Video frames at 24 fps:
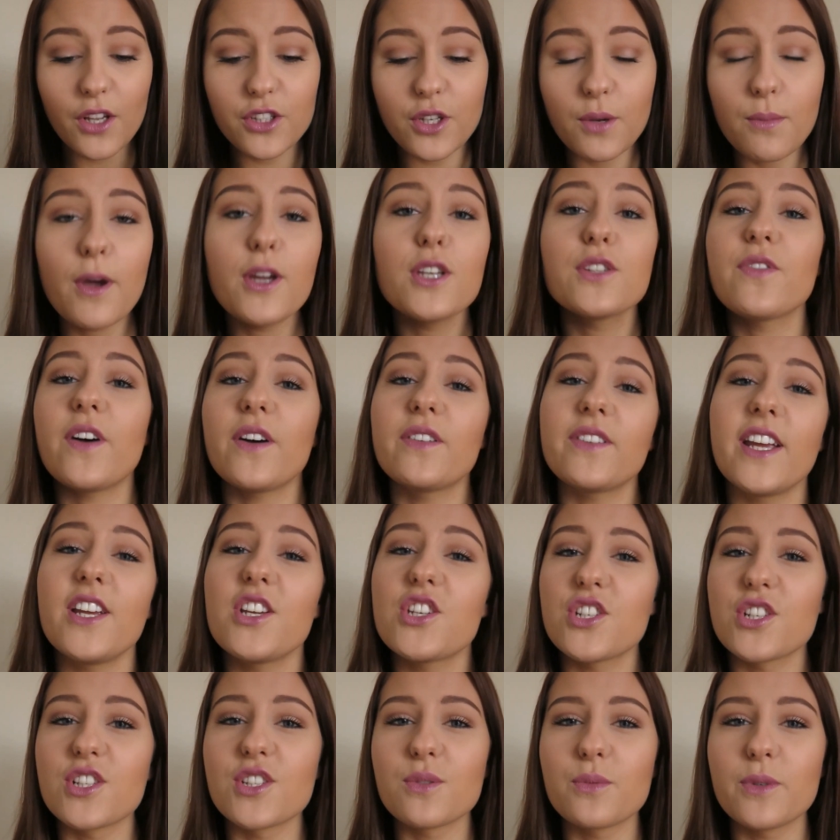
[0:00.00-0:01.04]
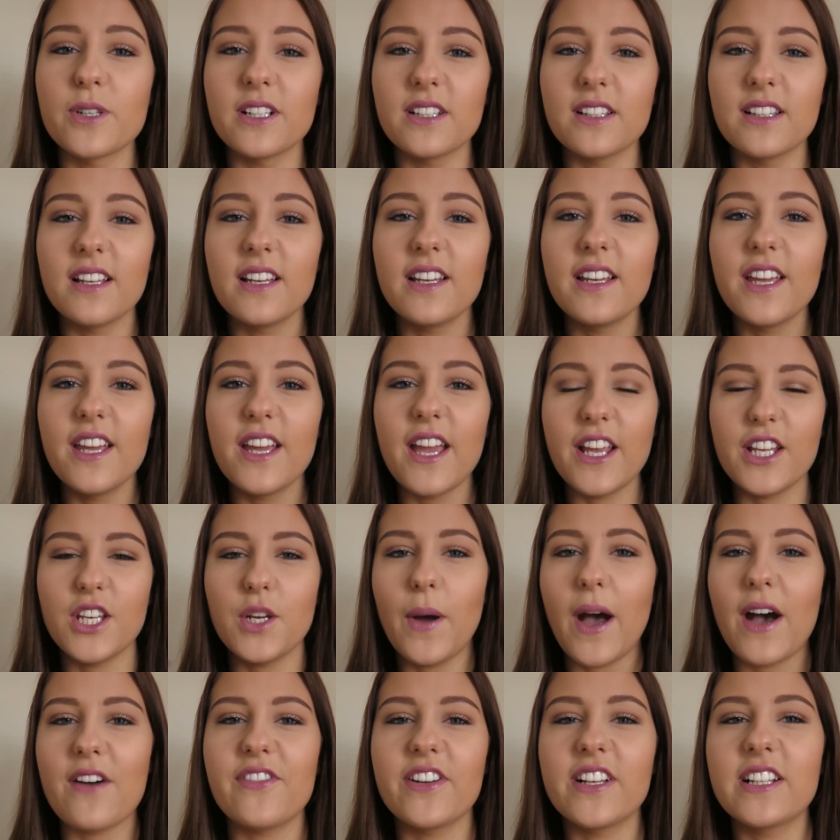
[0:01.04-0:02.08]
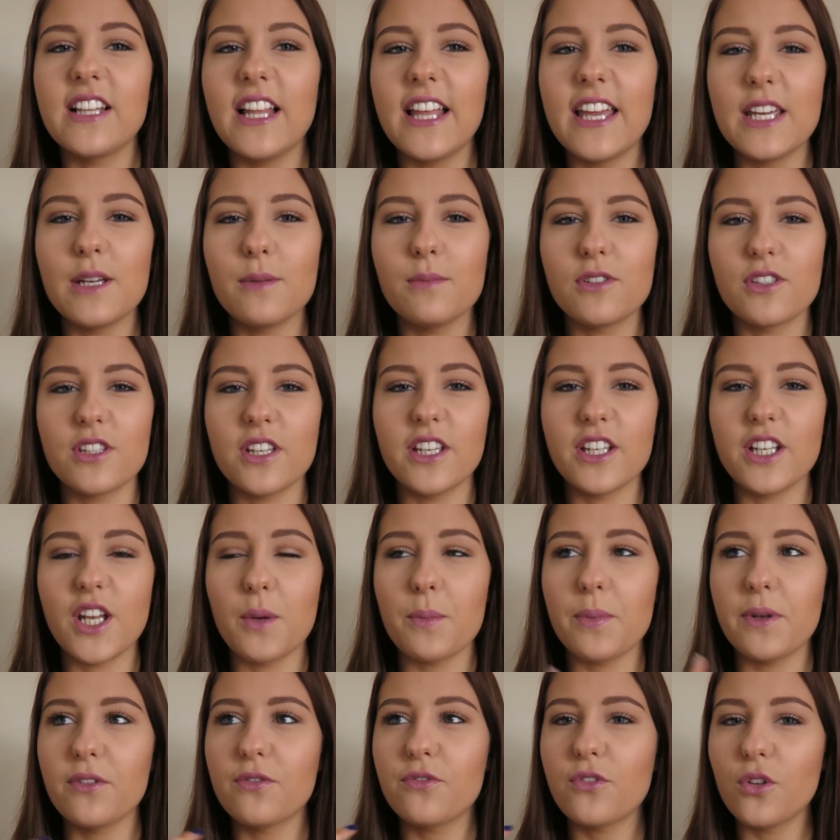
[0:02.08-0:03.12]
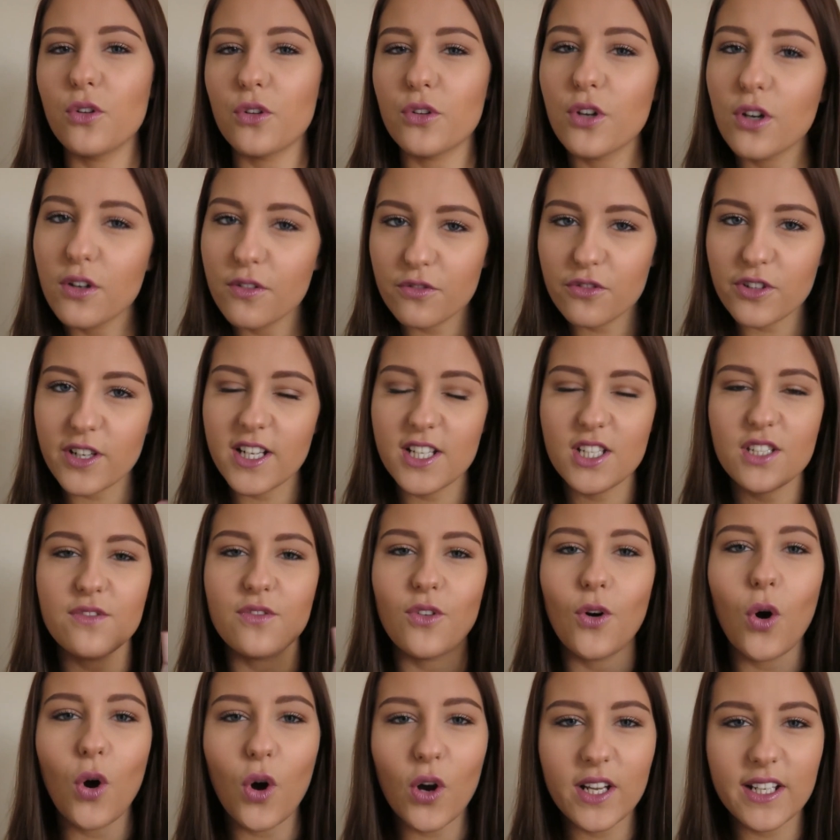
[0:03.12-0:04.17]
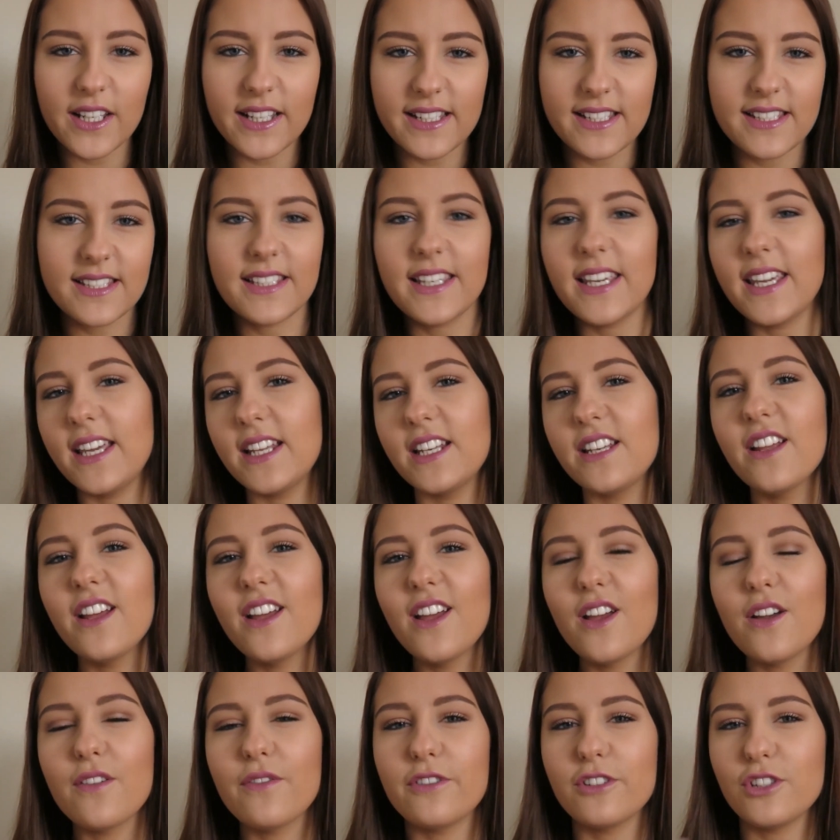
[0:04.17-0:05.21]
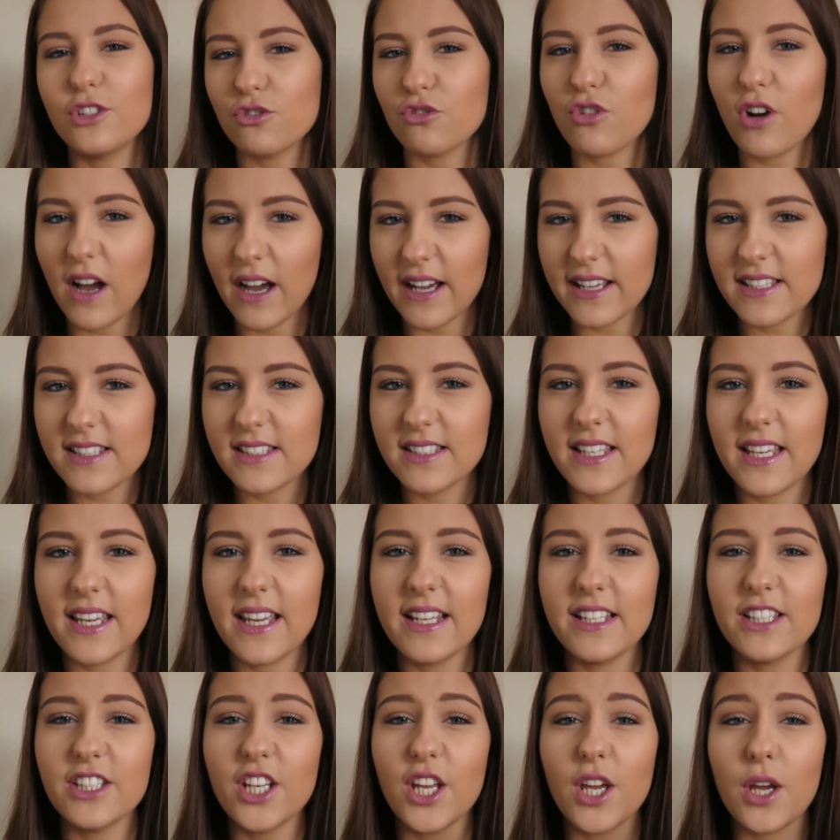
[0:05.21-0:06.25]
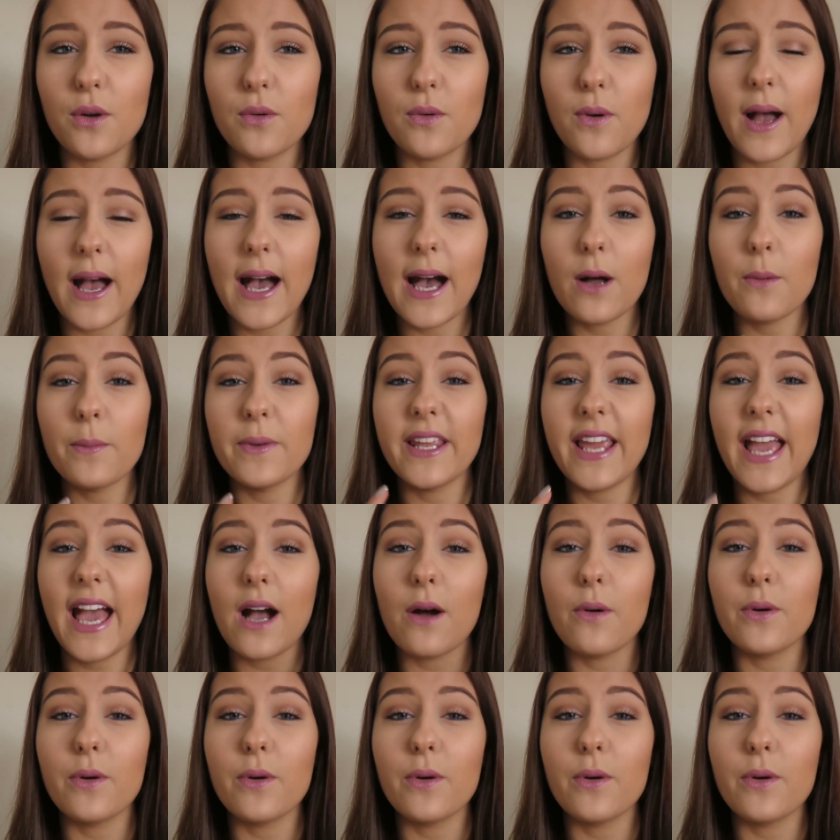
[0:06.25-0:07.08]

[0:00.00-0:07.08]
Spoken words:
So most foundations will, have a claim to, be full coverage for oily skin, for dry skin, how many